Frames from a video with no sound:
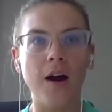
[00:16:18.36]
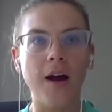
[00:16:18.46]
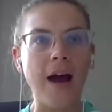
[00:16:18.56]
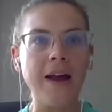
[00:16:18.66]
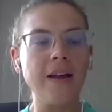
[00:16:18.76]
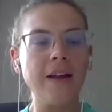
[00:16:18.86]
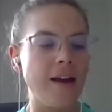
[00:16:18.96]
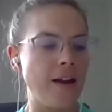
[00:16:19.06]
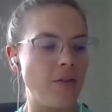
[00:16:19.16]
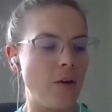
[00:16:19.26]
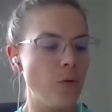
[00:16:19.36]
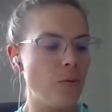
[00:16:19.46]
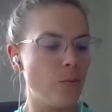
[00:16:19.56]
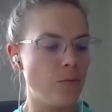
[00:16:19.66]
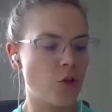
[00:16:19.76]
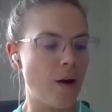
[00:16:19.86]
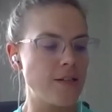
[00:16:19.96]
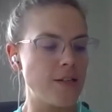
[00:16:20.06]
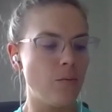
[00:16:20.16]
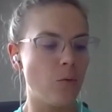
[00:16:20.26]
I, again, I think we're
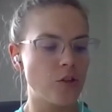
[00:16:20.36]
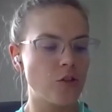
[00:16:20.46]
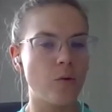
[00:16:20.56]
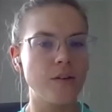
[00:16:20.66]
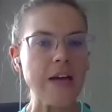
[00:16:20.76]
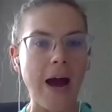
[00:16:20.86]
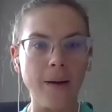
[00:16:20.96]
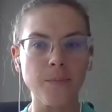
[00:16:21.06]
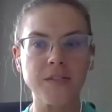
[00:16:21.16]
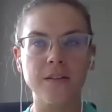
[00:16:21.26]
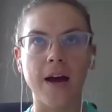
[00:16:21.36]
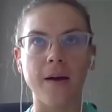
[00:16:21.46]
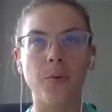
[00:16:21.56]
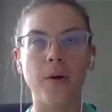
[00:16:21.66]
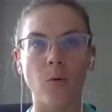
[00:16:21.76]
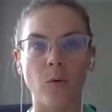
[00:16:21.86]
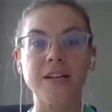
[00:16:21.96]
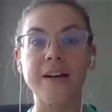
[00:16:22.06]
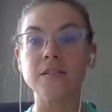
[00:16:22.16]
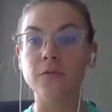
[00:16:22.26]
trending more towards apps that
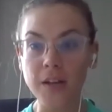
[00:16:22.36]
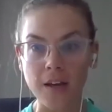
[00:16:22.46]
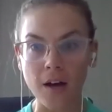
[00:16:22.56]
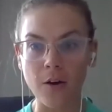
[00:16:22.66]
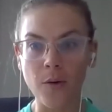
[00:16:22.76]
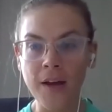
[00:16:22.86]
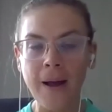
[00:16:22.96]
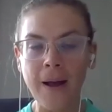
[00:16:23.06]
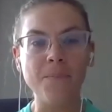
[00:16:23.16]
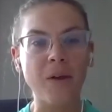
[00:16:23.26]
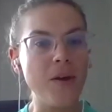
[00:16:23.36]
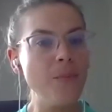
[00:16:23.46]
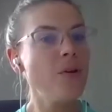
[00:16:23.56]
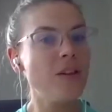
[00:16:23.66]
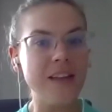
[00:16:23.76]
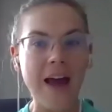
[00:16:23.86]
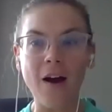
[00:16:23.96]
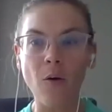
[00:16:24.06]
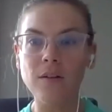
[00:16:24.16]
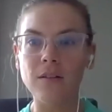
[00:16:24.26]
prioritize video. And people
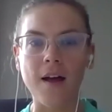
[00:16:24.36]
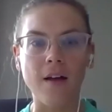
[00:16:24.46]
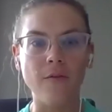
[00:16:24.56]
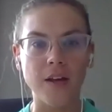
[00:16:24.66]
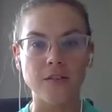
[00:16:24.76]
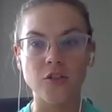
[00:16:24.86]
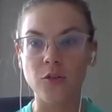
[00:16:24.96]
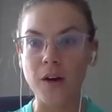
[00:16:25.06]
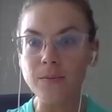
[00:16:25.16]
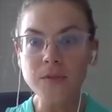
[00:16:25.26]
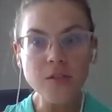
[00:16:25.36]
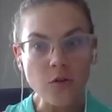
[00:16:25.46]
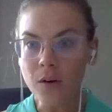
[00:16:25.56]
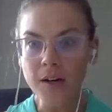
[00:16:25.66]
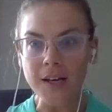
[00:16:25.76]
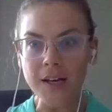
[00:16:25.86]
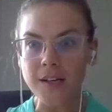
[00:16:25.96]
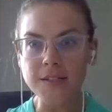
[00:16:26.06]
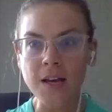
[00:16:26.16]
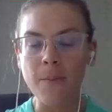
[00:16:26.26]
now love Instagram
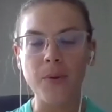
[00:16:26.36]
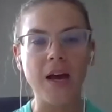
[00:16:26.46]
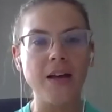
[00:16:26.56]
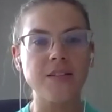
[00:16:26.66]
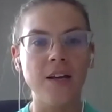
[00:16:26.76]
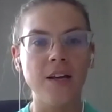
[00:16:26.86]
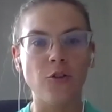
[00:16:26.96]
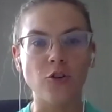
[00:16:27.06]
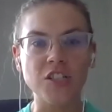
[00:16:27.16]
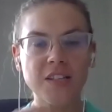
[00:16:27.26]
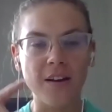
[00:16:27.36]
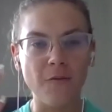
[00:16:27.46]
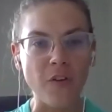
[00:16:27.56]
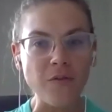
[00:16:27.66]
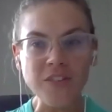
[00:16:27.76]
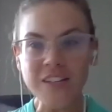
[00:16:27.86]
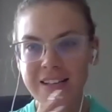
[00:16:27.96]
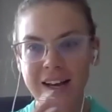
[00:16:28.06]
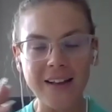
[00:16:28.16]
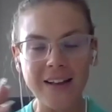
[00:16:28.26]
stories because they're just 15
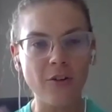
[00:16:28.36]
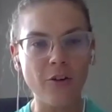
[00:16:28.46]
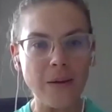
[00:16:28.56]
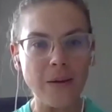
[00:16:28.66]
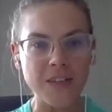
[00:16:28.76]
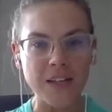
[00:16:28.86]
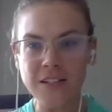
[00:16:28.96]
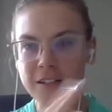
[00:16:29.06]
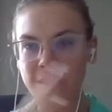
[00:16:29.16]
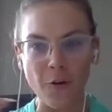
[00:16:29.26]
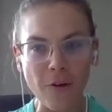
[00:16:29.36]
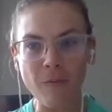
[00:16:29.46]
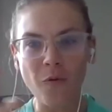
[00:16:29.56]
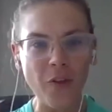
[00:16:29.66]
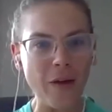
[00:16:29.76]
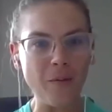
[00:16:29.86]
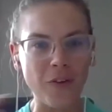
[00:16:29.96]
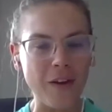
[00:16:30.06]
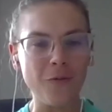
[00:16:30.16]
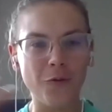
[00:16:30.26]
second little clips. They, you know, flip, flip,
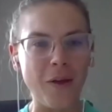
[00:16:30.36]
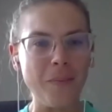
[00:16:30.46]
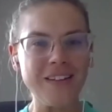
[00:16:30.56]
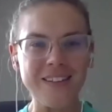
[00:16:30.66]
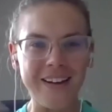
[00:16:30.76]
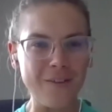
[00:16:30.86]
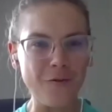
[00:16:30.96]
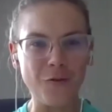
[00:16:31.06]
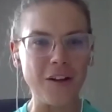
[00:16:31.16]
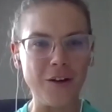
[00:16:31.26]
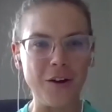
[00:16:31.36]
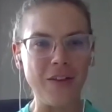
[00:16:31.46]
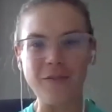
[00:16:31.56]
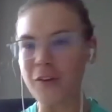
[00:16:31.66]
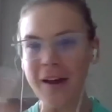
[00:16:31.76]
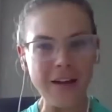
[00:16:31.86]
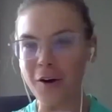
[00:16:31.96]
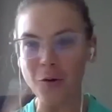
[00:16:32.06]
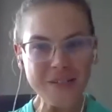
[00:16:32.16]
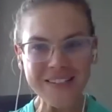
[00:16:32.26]
flip, flip. It's like for, you know, you have uh, that, that
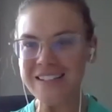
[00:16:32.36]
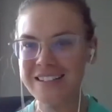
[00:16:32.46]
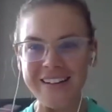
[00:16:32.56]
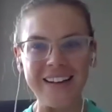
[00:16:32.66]
OCD,